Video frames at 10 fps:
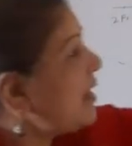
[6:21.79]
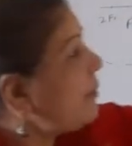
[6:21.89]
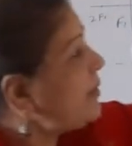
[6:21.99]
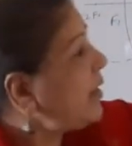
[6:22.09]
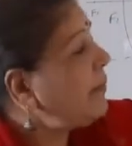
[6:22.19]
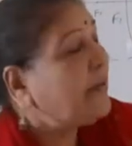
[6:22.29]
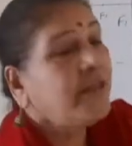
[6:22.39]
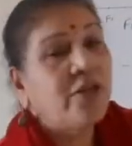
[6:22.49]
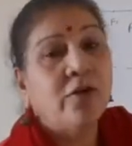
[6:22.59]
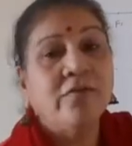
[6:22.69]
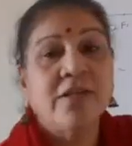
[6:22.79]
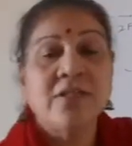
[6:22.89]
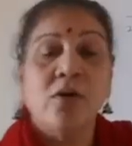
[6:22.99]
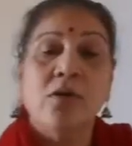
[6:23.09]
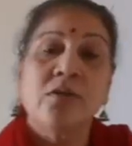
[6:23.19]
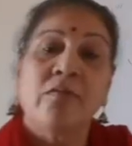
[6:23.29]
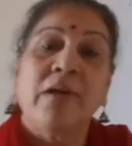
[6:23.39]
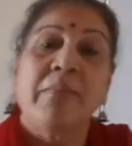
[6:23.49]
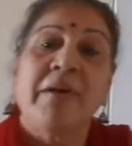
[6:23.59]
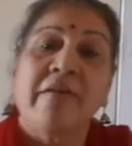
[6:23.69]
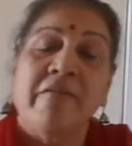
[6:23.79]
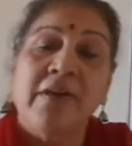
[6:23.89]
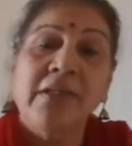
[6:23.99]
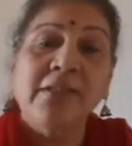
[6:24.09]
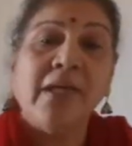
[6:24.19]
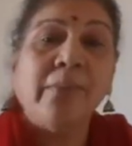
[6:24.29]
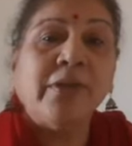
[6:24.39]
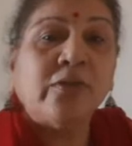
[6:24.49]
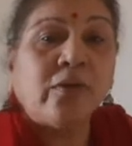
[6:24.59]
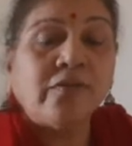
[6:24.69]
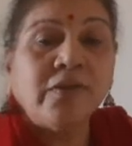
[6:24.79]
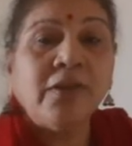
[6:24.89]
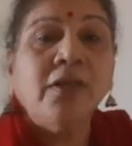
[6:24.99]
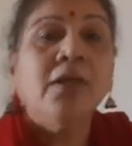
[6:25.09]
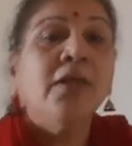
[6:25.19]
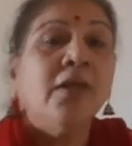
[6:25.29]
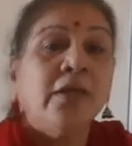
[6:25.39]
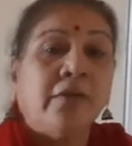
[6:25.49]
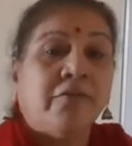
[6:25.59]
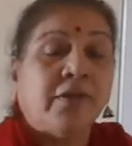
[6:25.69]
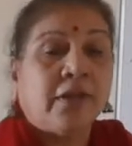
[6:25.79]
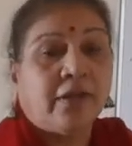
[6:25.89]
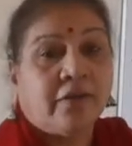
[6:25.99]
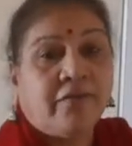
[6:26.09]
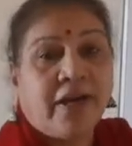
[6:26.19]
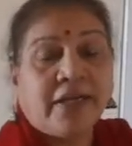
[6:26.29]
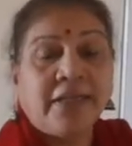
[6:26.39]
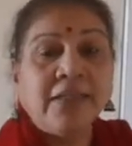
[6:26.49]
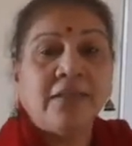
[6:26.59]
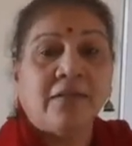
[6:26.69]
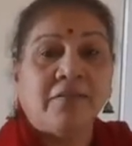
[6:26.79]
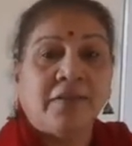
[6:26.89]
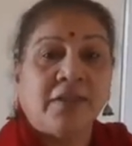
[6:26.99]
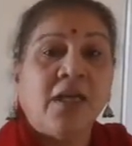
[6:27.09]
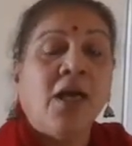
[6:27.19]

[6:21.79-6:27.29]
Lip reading: Aperture of this also will be referred as diameter of the refracting surface.